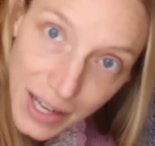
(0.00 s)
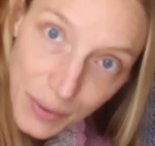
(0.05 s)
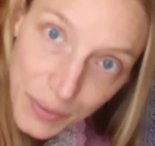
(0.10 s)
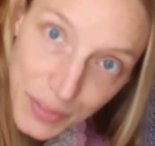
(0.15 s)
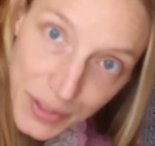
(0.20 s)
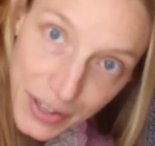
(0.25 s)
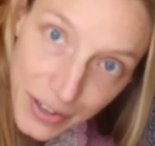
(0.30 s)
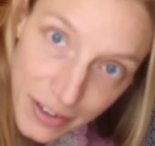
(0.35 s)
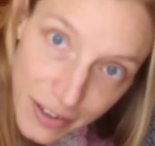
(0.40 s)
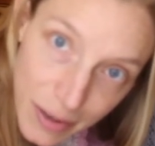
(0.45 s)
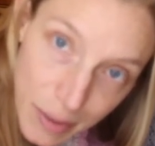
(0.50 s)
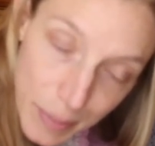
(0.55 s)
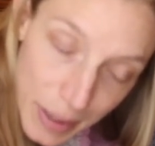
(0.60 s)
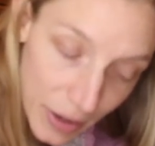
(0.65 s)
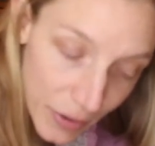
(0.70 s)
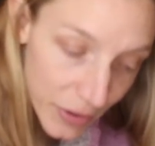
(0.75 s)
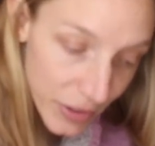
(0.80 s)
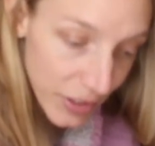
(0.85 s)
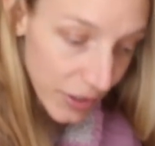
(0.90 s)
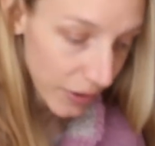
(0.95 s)
out there
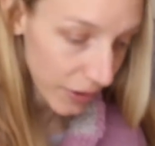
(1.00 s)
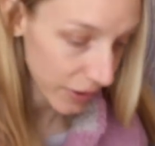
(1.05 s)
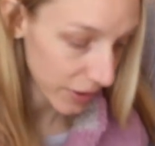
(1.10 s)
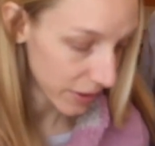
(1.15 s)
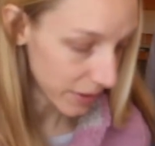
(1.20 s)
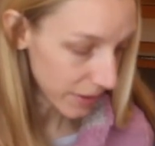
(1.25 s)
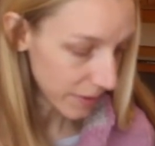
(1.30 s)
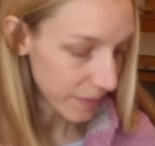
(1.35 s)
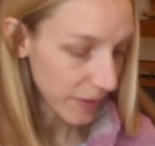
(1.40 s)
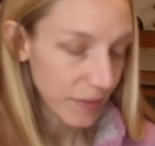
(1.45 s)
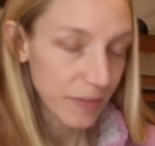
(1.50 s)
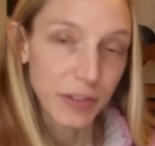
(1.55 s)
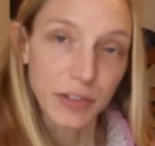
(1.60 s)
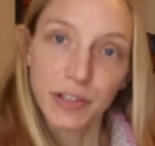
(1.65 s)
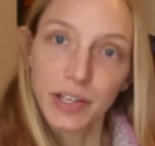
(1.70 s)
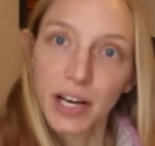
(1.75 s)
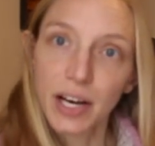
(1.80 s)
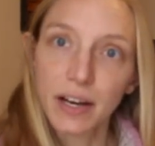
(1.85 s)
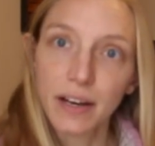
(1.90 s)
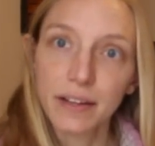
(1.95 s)
about yarn. If
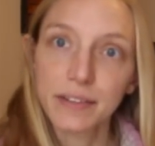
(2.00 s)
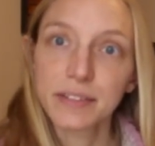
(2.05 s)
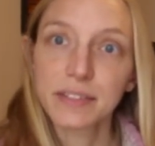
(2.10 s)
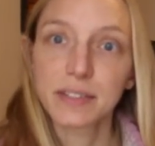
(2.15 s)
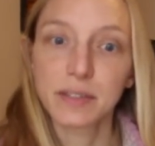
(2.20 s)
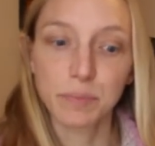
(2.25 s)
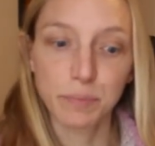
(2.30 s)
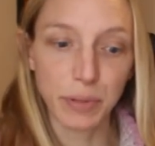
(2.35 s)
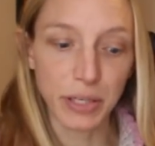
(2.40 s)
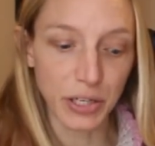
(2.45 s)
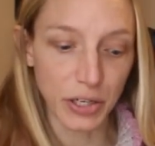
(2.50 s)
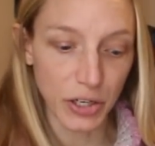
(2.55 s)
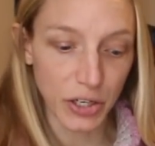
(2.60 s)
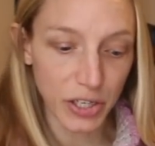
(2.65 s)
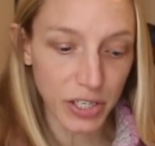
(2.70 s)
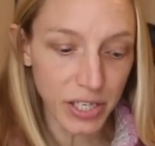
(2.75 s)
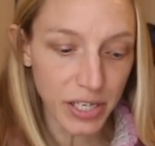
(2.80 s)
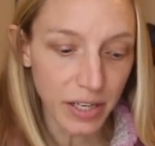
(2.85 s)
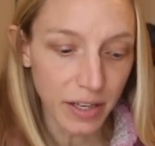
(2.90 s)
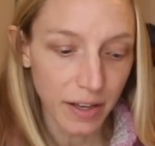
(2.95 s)
you're not a
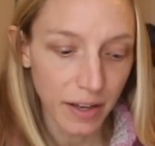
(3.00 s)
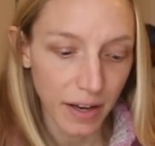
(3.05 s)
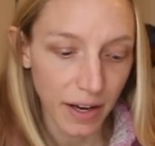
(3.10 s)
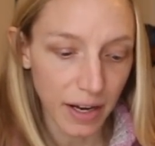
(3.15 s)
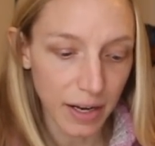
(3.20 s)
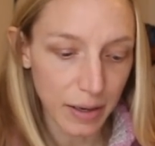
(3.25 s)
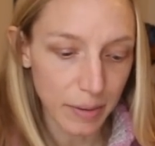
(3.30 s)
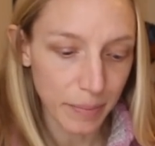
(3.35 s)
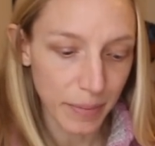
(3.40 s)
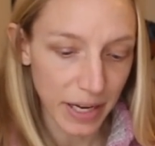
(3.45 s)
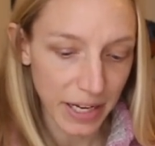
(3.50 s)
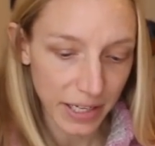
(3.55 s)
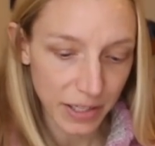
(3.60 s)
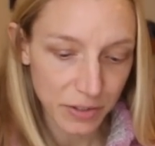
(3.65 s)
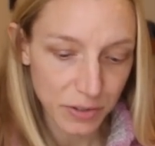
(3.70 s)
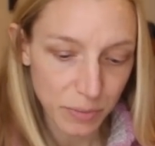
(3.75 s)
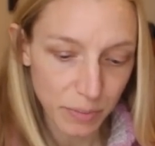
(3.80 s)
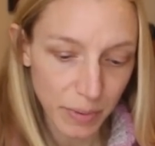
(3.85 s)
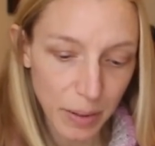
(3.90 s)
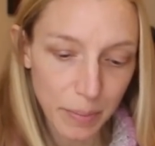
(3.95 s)
spinner, um, I
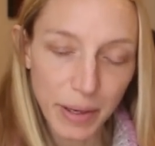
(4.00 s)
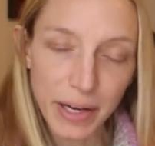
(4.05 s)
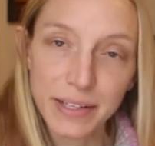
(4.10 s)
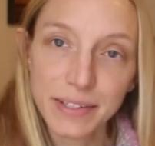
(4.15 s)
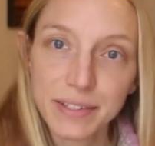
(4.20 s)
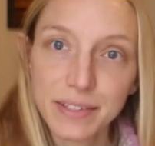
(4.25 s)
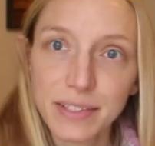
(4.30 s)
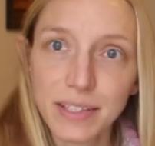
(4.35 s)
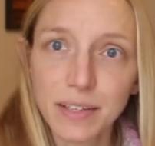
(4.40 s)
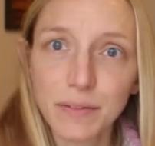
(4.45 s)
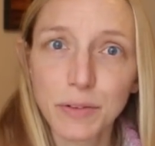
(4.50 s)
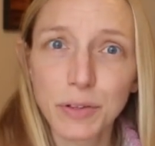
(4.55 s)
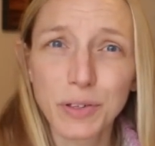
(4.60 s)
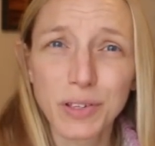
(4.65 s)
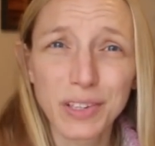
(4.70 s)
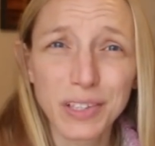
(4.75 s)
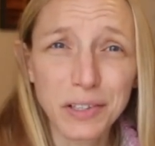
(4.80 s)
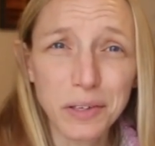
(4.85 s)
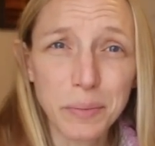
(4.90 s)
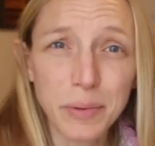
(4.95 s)
can do my best to give you
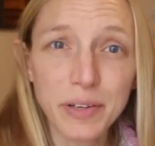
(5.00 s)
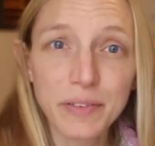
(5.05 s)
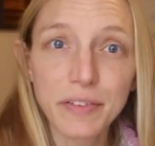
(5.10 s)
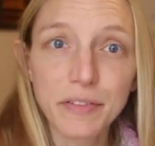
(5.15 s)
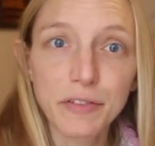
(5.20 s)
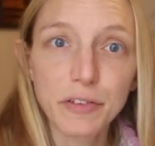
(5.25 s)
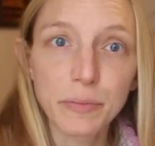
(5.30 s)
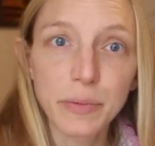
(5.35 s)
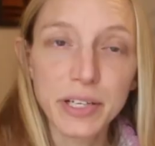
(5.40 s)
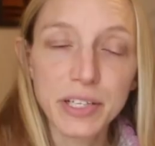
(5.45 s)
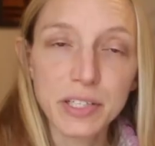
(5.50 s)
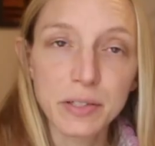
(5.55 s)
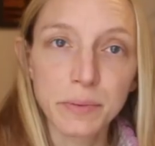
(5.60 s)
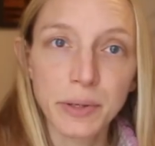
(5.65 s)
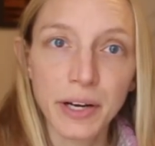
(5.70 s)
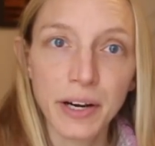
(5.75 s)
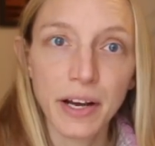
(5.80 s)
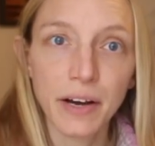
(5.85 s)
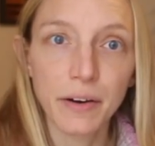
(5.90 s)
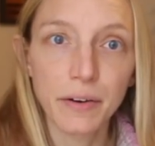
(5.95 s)
a little bit of information
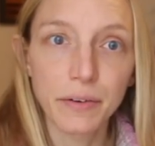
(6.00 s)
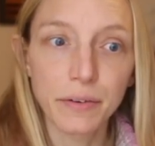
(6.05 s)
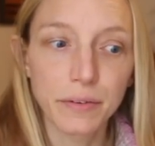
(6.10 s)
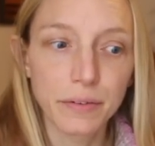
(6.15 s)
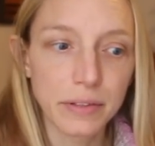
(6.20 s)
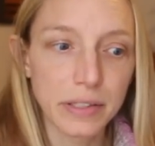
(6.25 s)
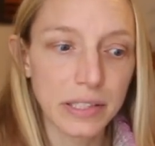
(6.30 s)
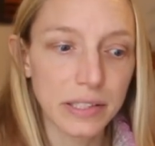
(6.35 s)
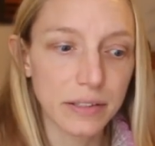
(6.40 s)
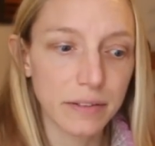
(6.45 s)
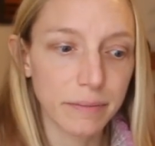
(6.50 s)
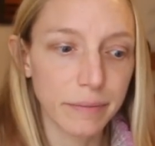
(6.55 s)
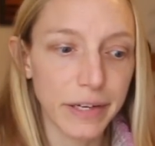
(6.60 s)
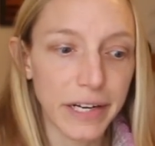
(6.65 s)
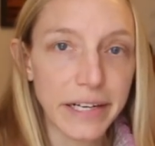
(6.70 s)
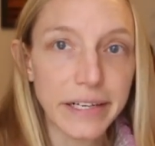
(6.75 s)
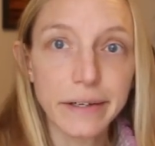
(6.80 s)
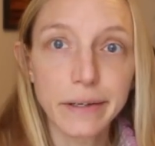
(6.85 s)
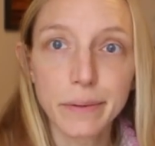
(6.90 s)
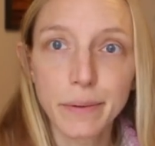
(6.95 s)
about how, what
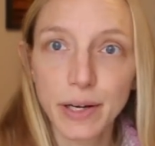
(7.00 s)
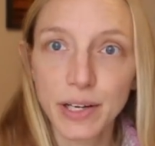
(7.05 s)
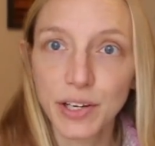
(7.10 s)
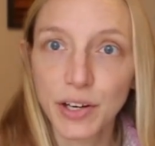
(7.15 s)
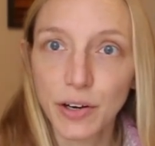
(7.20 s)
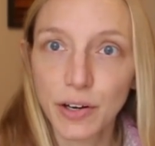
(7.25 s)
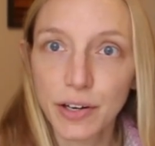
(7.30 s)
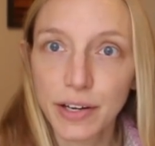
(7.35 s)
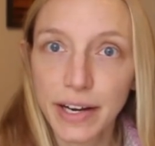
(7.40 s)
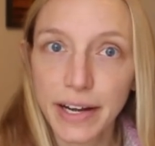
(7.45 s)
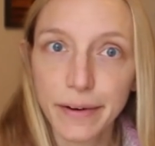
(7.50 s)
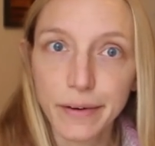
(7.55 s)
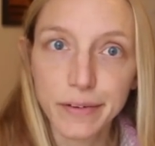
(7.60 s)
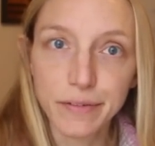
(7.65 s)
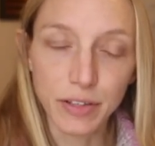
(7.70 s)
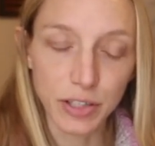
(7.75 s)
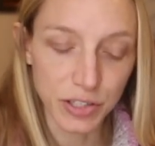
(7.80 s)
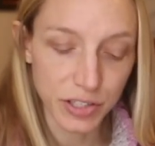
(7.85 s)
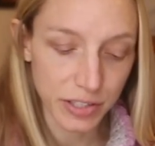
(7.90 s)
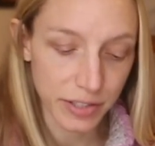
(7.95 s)
I know about yarn and how
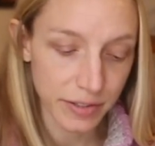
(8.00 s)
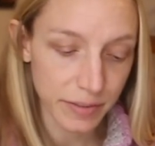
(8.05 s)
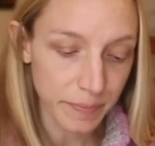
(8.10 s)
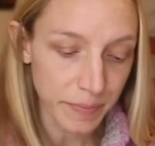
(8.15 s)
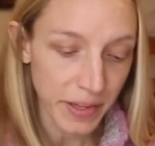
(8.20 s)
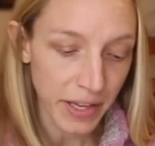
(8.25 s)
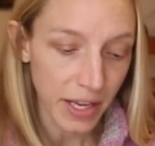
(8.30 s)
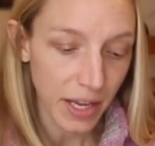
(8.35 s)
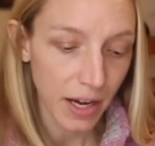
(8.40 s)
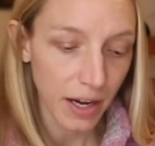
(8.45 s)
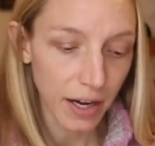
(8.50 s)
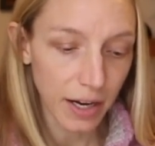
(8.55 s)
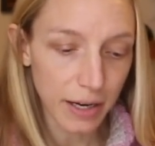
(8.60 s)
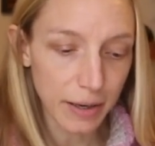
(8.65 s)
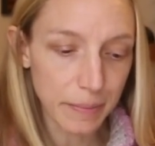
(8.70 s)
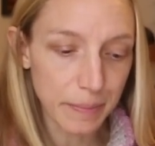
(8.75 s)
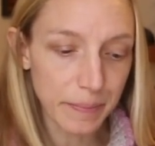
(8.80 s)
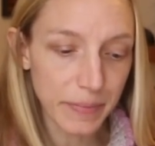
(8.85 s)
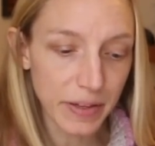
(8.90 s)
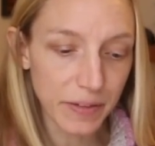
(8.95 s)
it functions.
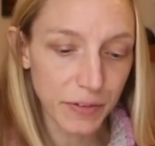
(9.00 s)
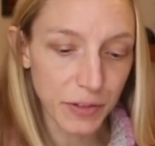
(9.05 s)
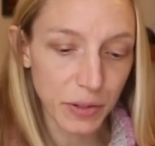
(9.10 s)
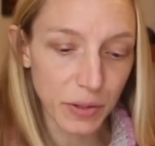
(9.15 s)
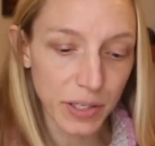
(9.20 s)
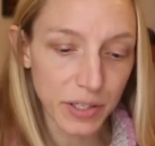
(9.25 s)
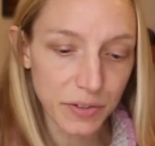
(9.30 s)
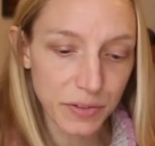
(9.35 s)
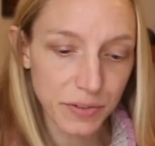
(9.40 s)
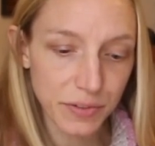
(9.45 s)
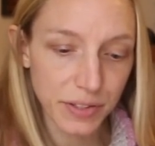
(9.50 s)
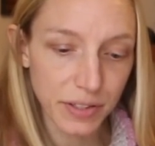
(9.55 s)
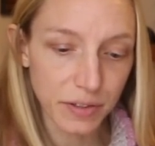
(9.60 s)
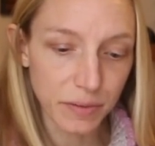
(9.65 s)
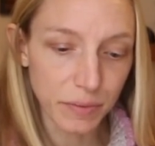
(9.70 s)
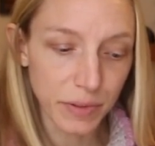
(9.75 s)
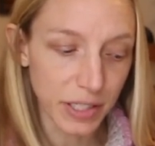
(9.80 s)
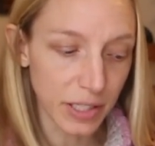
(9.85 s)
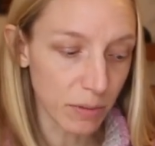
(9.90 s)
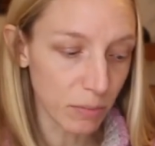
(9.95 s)
Um, if you're interested
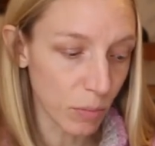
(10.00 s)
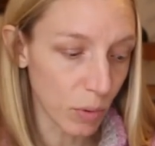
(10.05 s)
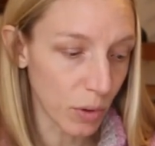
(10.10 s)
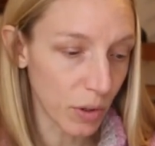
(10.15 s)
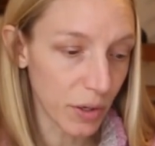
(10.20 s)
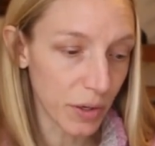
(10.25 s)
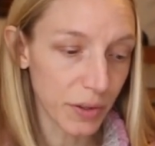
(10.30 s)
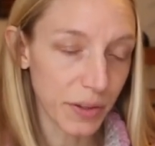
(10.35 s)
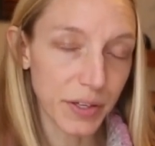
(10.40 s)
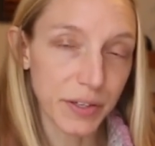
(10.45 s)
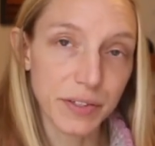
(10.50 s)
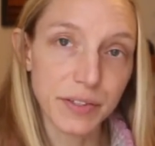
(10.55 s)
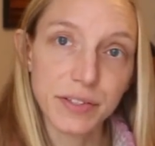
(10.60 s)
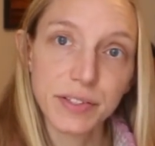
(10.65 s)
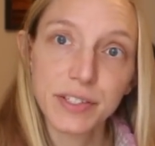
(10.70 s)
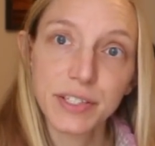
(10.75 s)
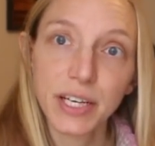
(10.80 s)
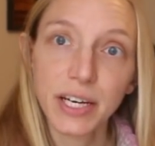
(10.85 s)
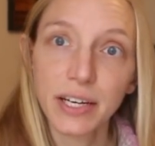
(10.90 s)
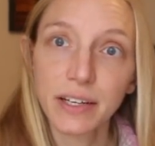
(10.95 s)
in reading more,
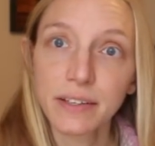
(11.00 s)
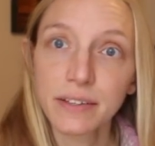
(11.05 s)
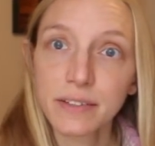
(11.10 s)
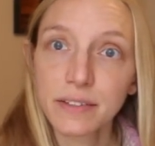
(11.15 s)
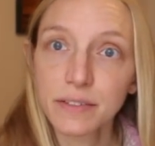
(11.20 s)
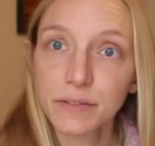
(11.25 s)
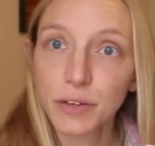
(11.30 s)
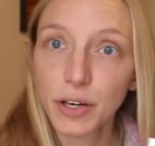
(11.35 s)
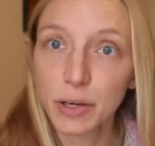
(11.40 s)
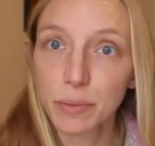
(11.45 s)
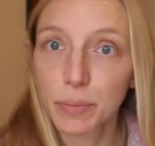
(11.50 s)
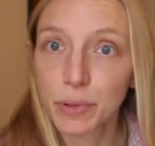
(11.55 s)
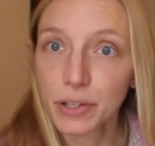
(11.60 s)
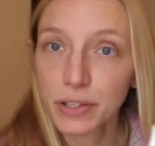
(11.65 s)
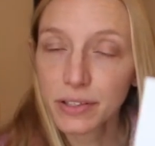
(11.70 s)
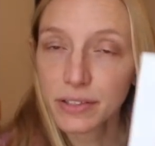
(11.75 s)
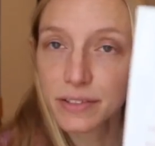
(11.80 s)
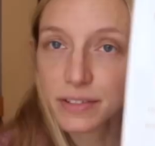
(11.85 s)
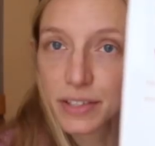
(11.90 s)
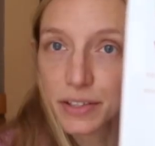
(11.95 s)
there's tons of great
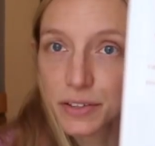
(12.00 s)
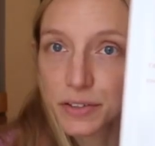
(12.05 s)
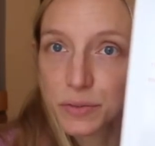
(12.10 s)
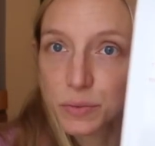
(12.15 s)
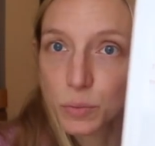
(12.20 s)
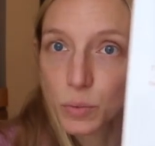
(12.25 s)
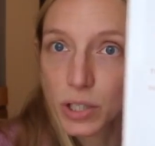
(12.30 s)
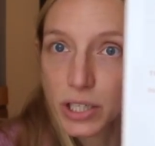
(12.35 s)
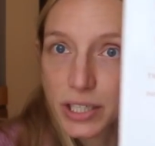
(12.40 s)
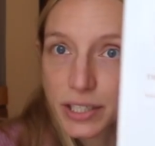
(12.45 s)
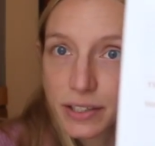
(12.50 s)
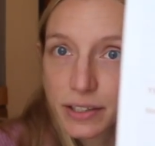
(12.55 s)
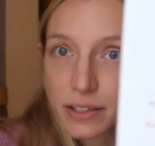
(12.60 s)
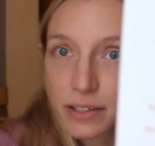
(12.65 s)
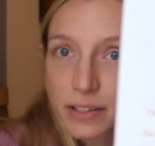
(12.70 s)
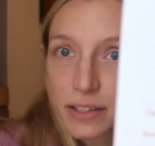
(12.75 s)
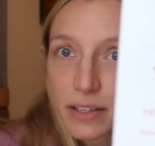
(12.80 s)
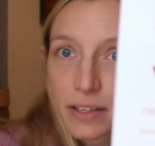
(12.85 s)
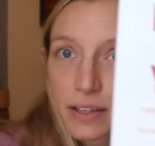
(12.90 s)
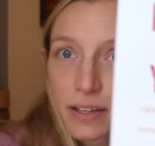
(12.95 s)
books. Here's one,